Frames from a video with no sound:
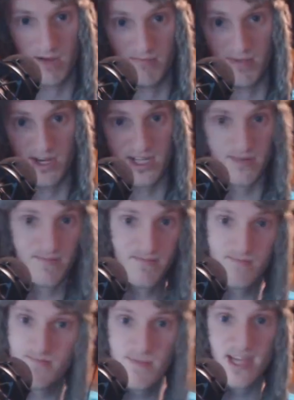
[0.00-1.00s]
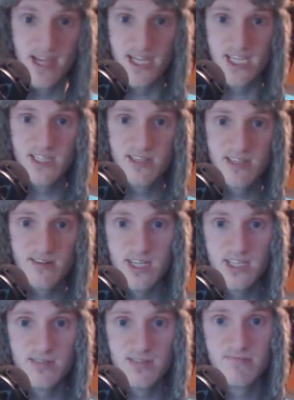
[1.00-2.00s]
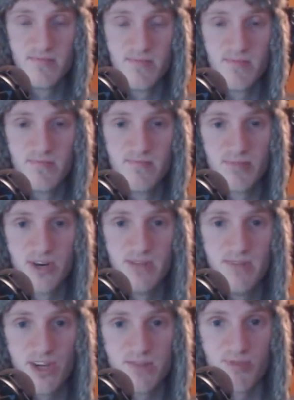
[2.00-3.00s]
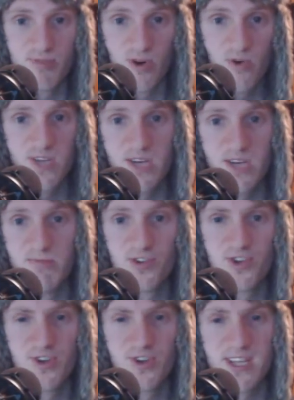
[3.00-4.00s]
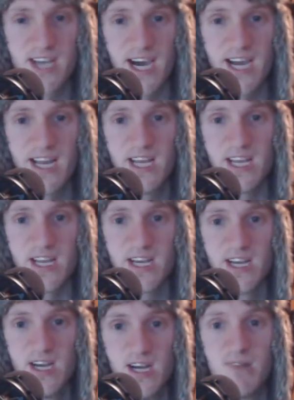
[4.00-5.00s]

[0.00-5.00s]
but he's pretty much a prototypical tight end.